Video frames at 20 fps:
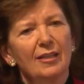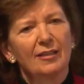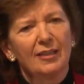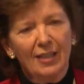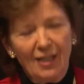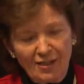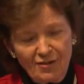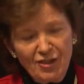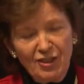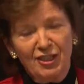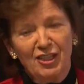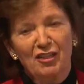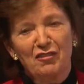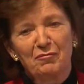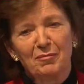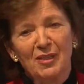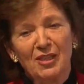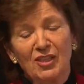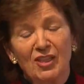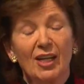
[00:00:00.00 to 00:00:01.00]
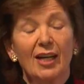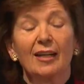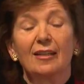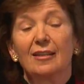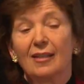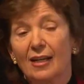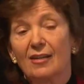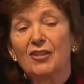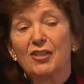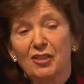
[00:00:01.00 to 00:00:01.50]
The Irish government
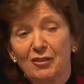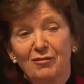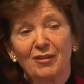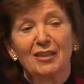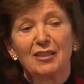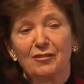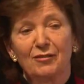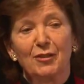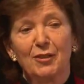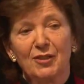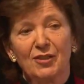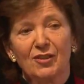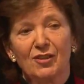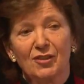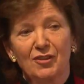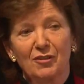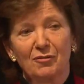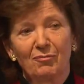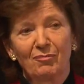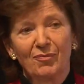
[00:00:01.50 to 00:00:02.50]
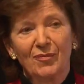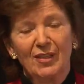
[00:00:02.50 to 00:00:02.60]
and the Irish Defence Forces